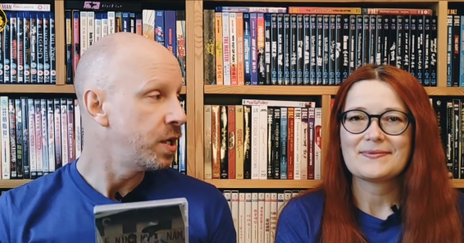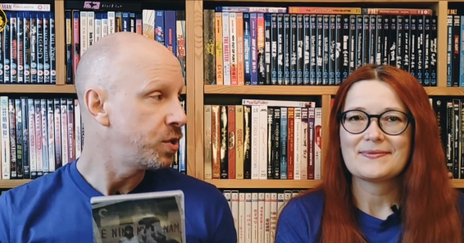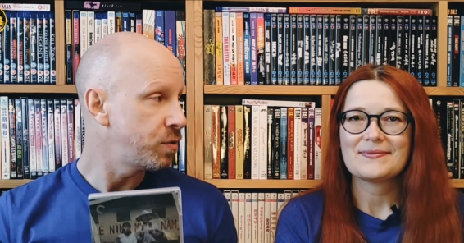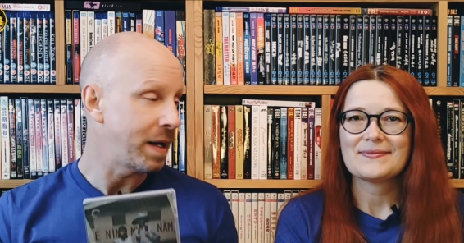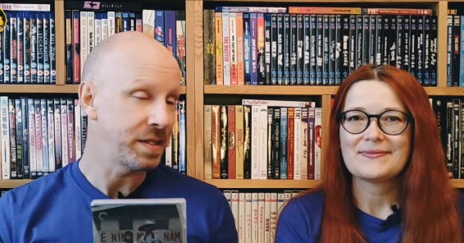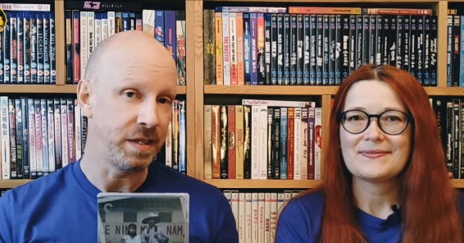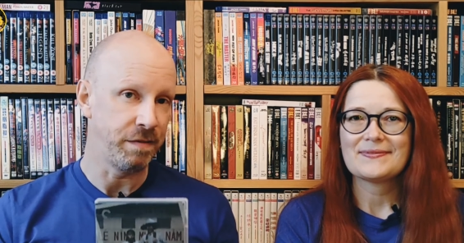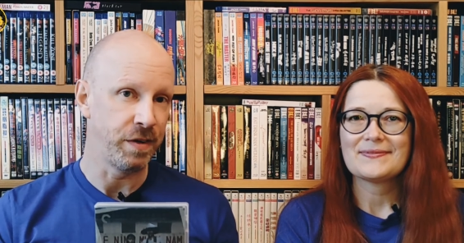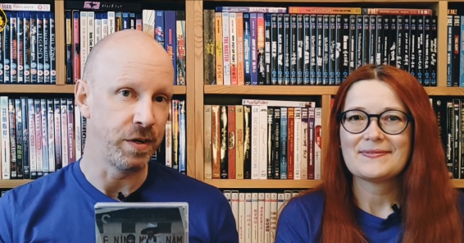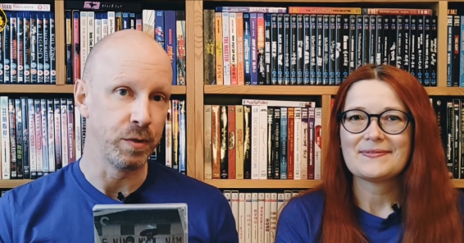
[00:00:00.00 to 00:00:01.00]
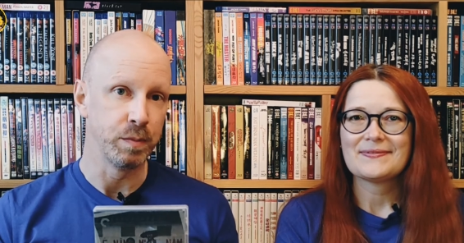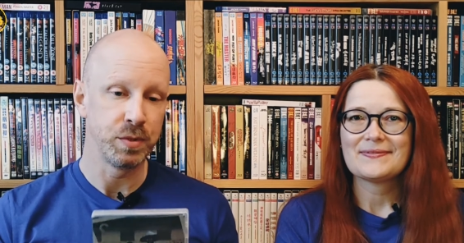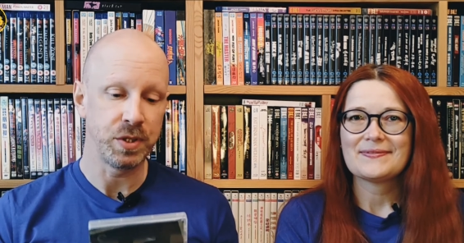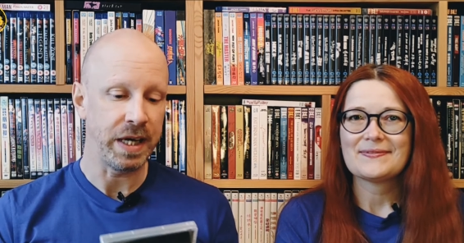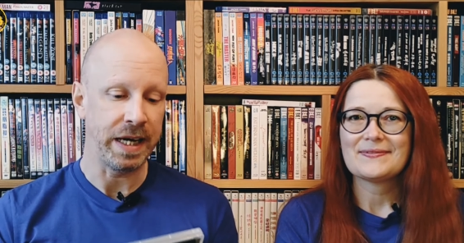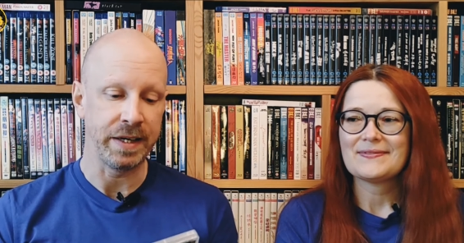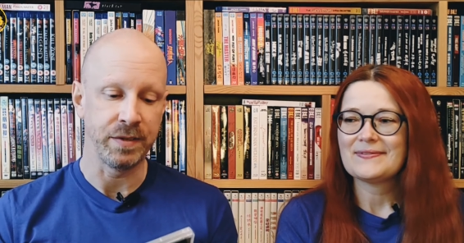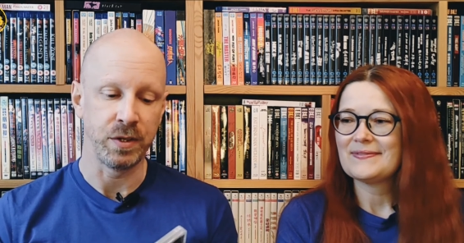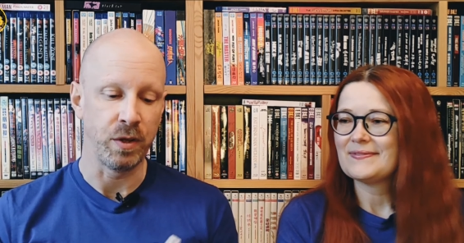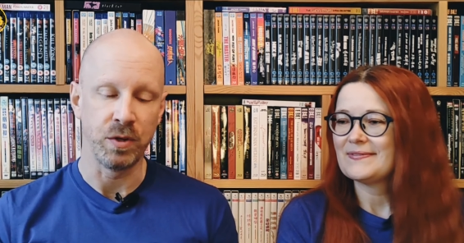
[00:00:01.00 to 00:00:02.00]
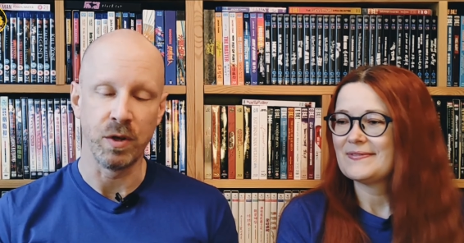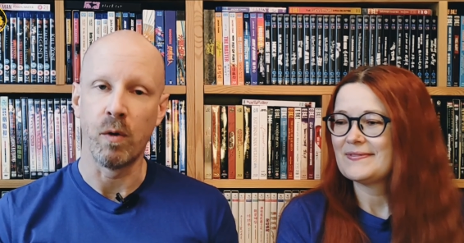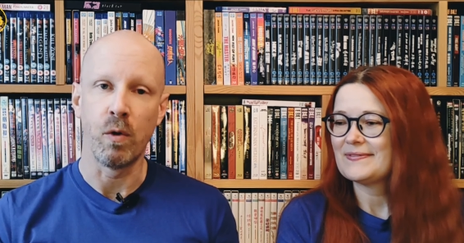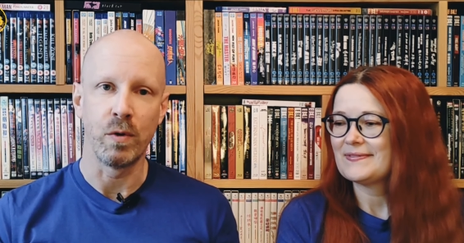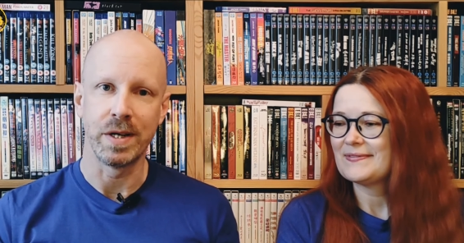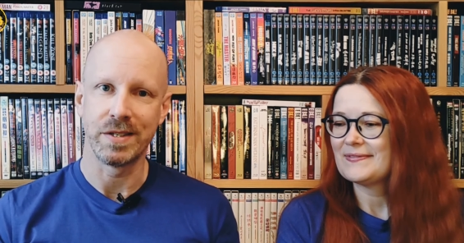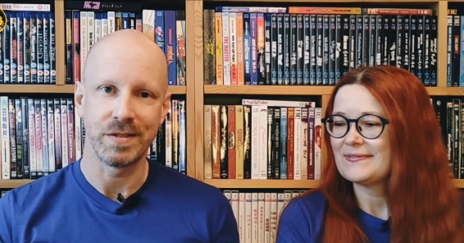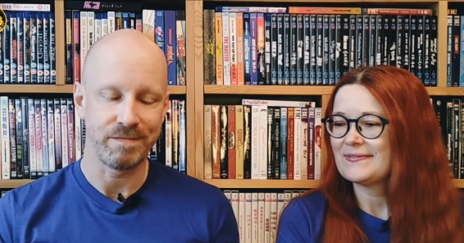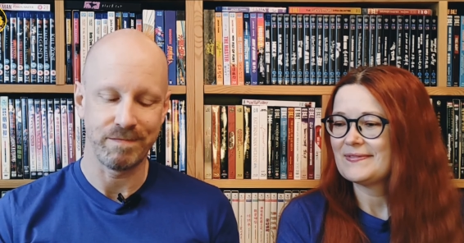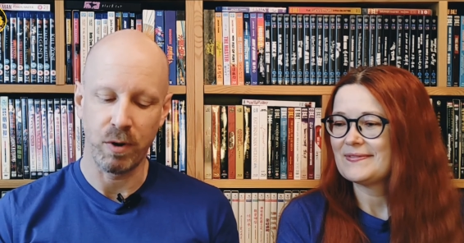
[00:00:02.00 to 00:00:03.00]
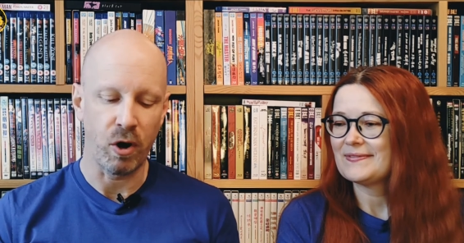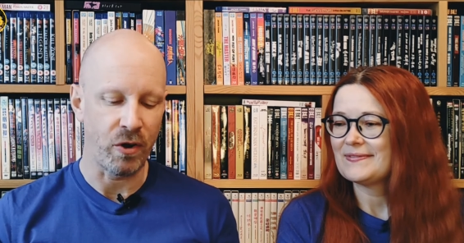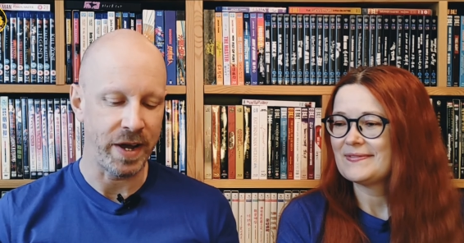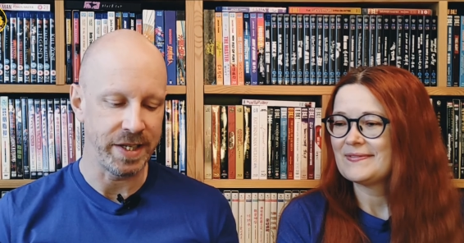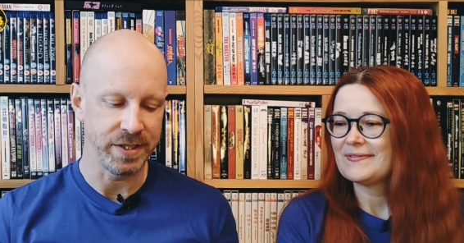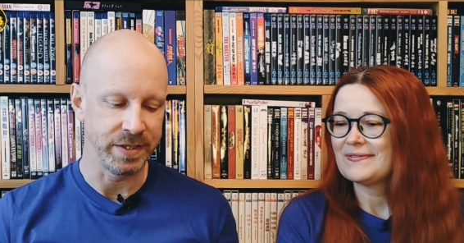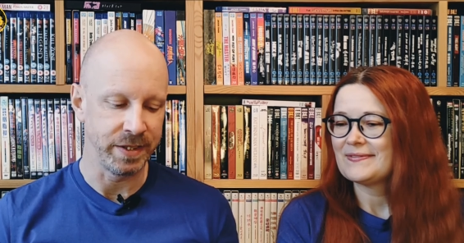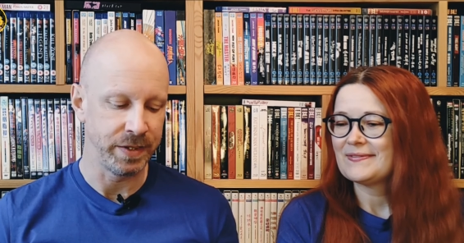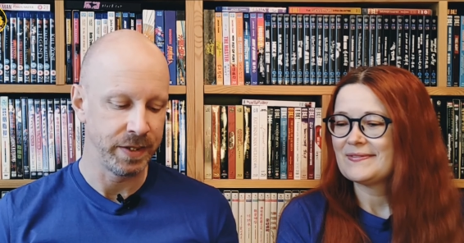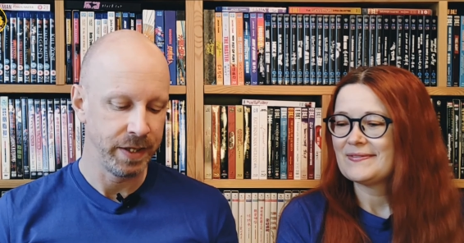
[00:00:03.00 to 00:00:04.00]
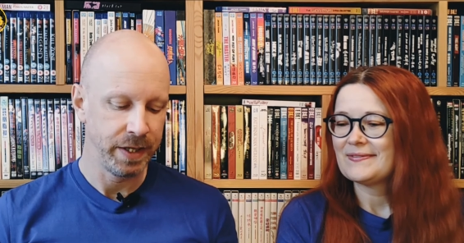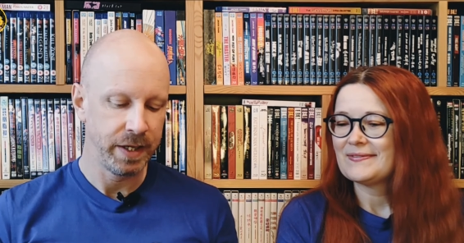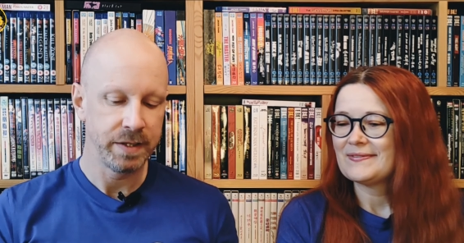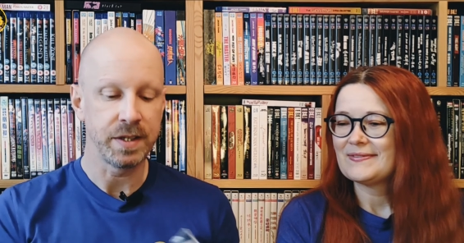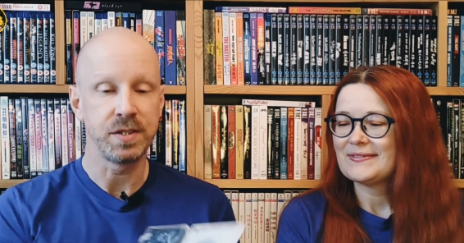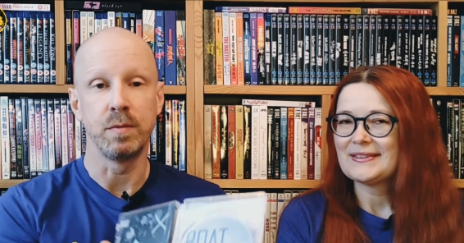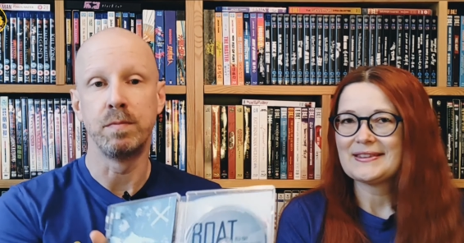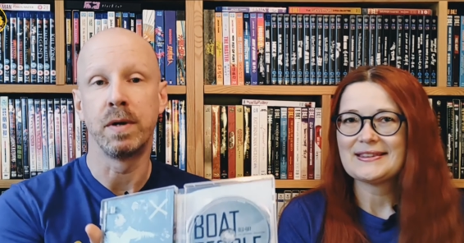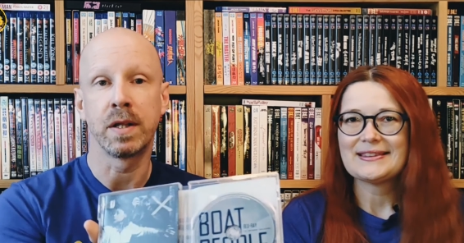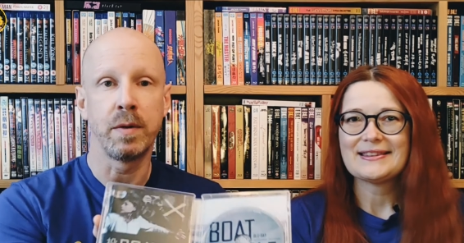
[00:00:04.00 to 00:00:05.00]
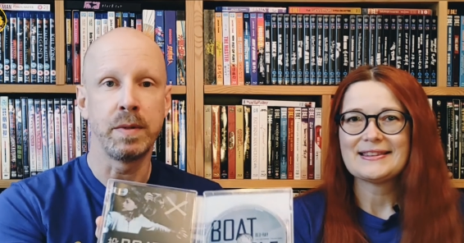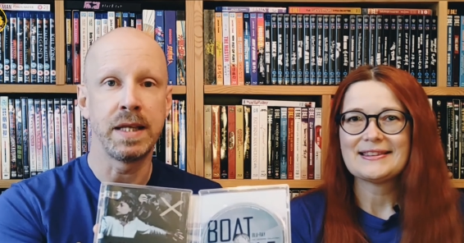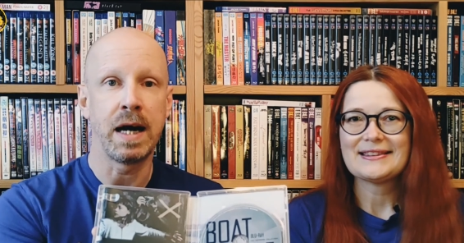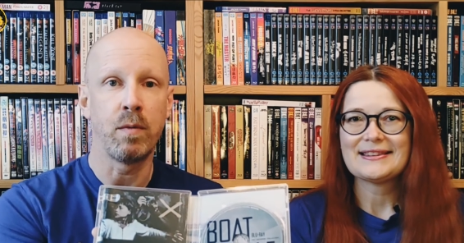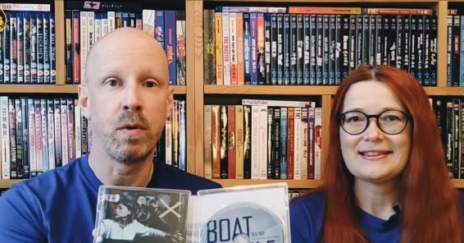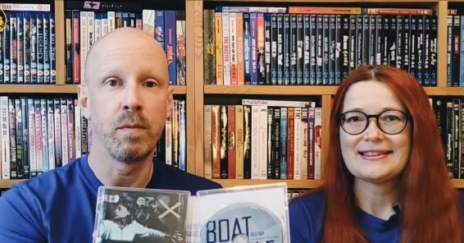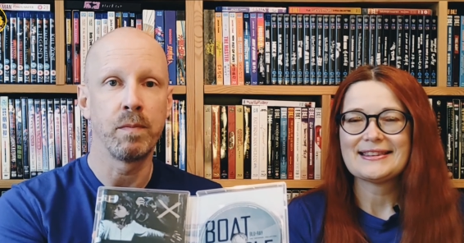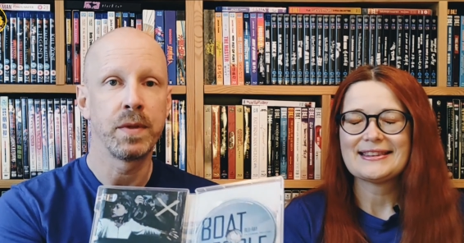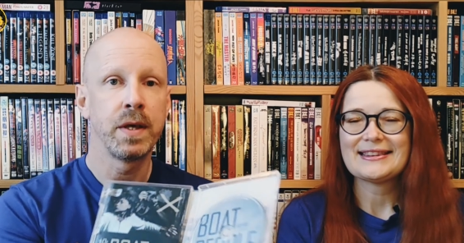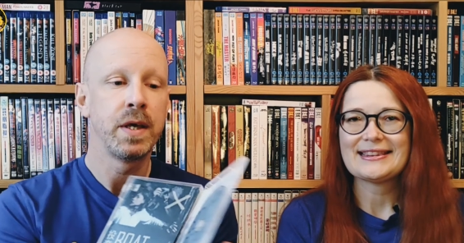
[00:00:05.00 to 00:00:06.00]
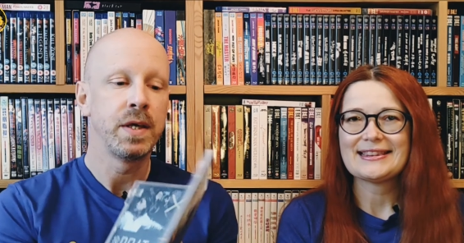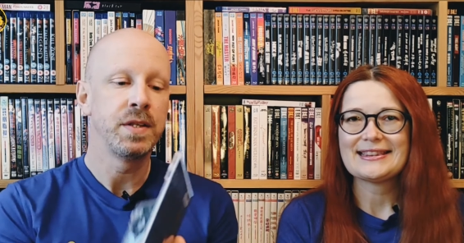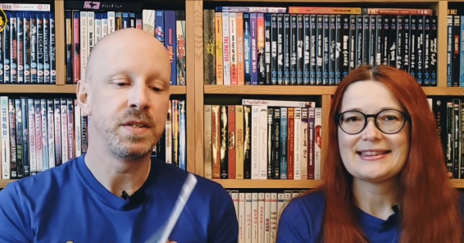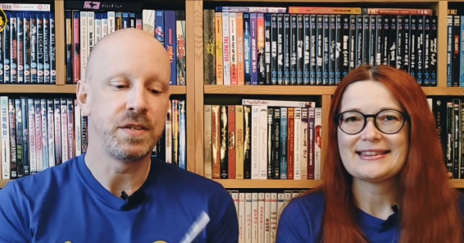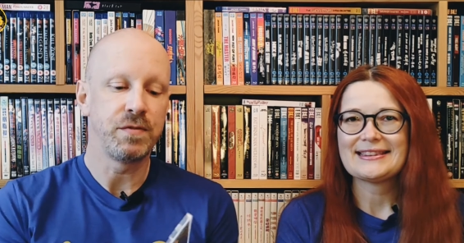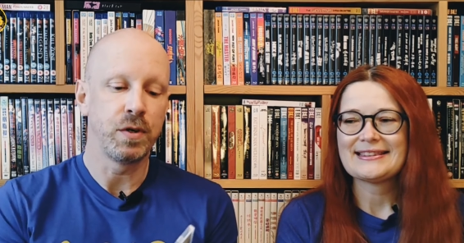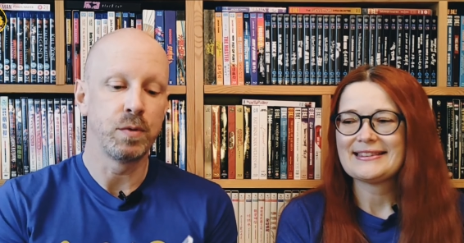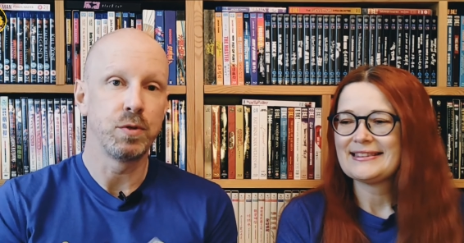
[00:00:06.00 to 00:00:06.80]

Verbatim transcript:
Speaker 1: dramatic films, and they're, they're always par excellent. Nice little booklet with that one. This film